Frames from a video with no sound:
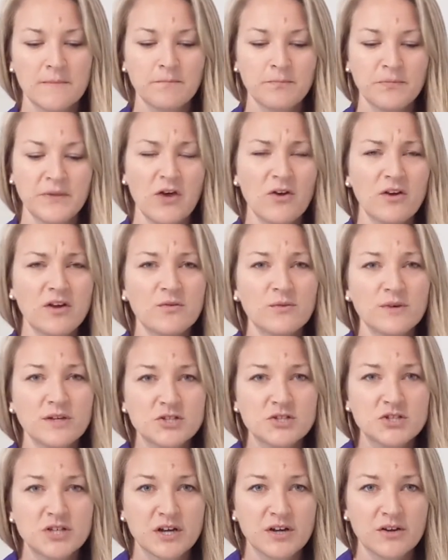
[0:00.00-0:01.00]
How can we
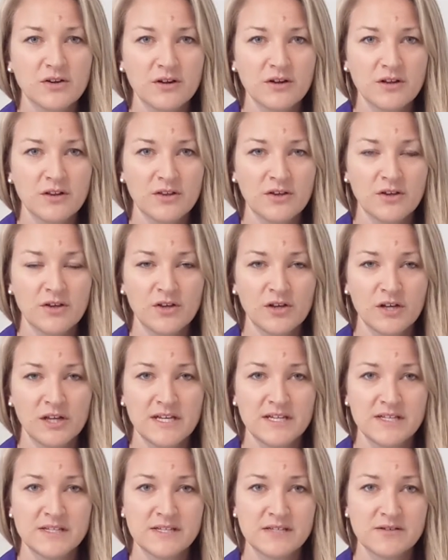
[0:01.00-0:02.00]
share the
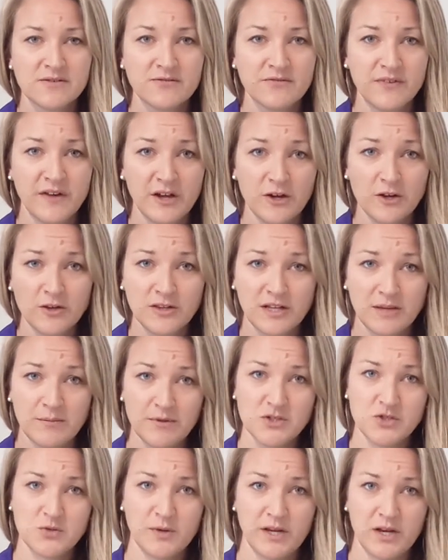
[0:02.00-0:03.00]
cookies fairly
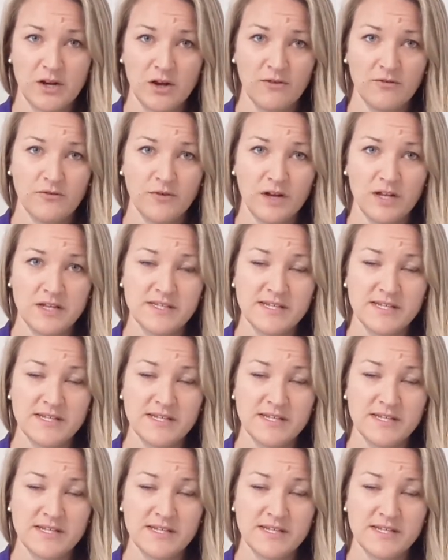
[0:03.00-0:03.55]
between our friends?